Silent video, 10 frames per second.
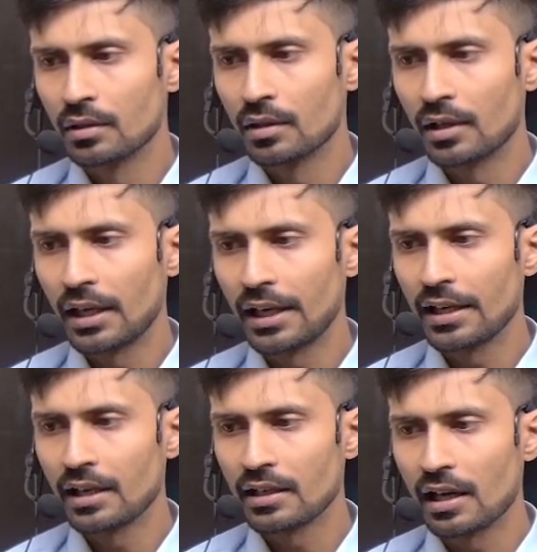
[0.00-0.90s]
and I
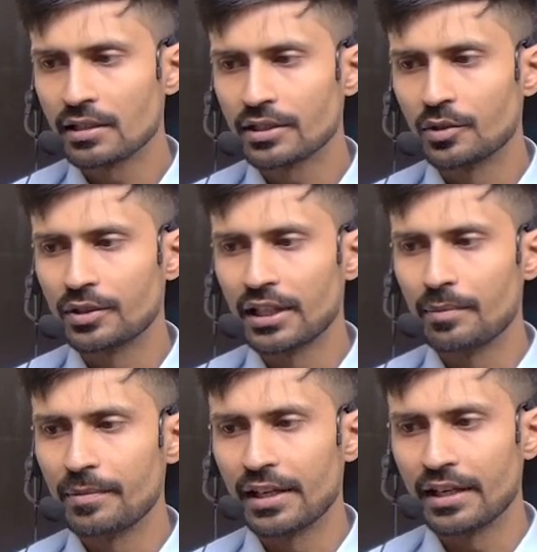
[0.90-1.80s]
ask you, tell
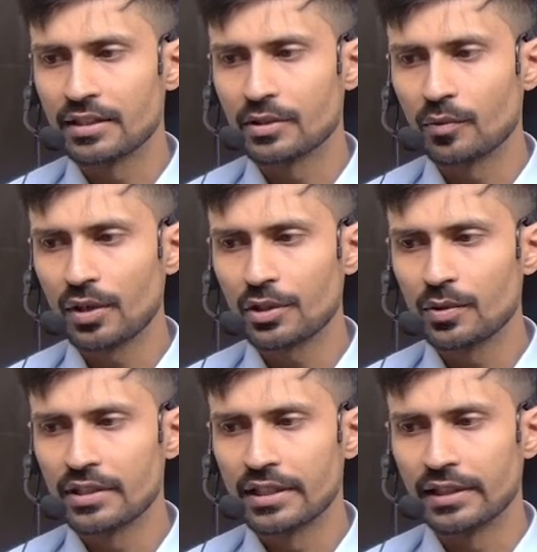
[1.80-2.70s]
me x. What you will
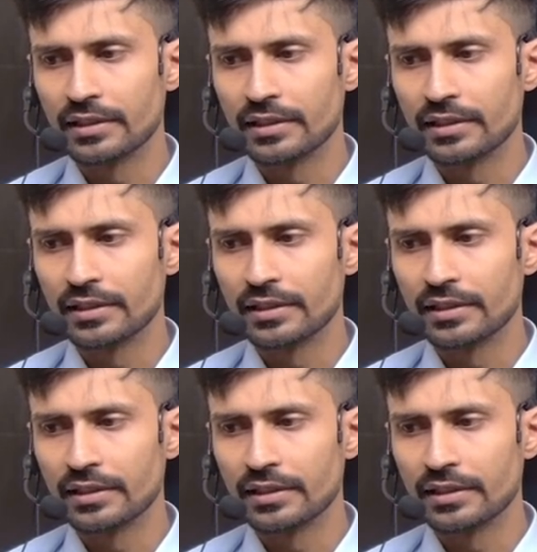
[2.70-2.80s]
say?